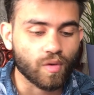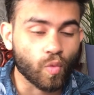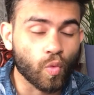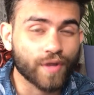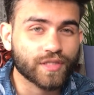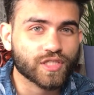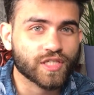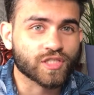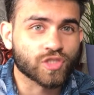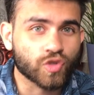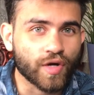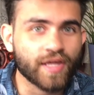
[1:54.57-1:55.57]
which is
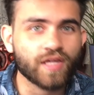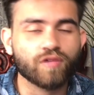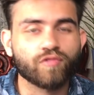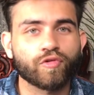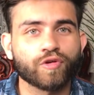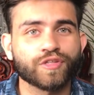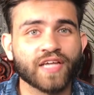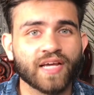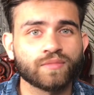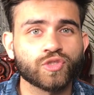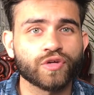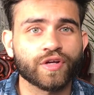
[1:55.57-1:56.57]
great for your
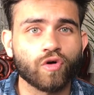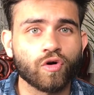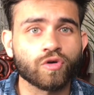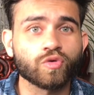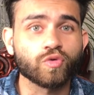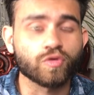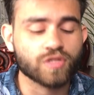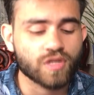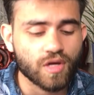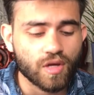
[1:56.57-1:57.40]
time during on-calls